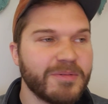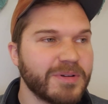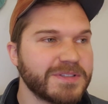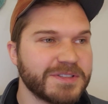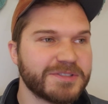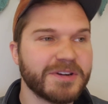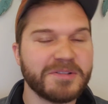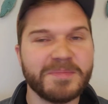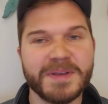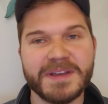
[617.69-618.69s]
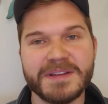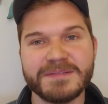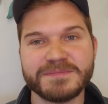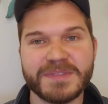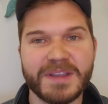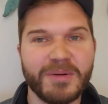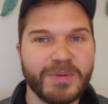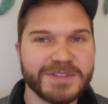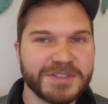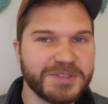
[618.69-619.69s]
What's a struggle been?
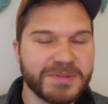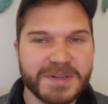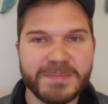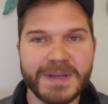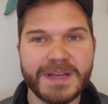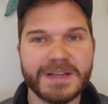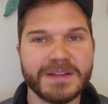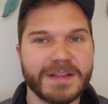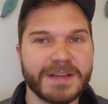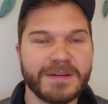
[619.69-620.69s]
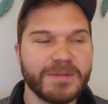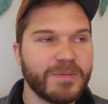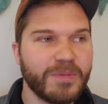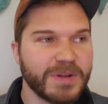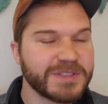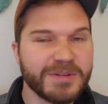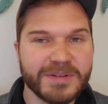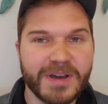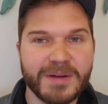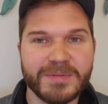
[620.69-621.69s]
What's a joy been? Like, what's
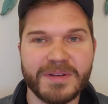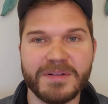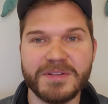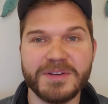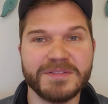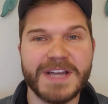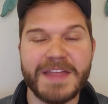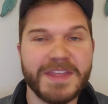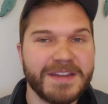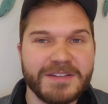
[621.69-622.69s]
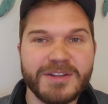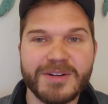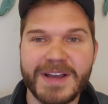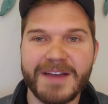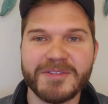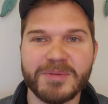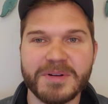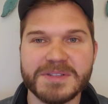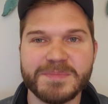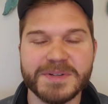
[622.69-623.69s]
going on with all of you? And then,
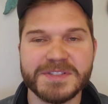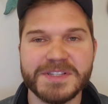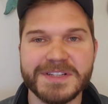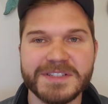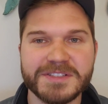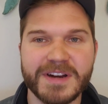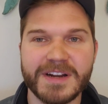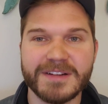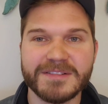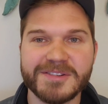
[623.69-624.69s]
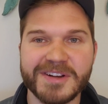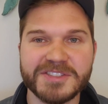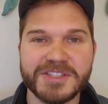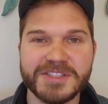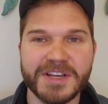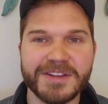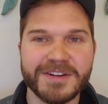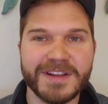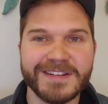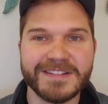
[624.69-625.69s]
afterwards proceed to try to crush each other
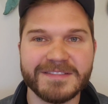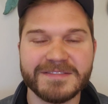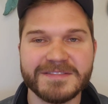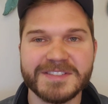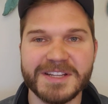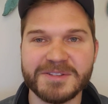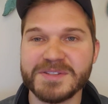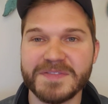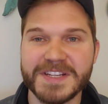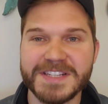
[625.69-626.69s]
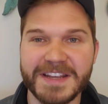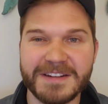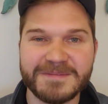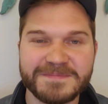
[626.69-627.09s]
in Settlers of Catan.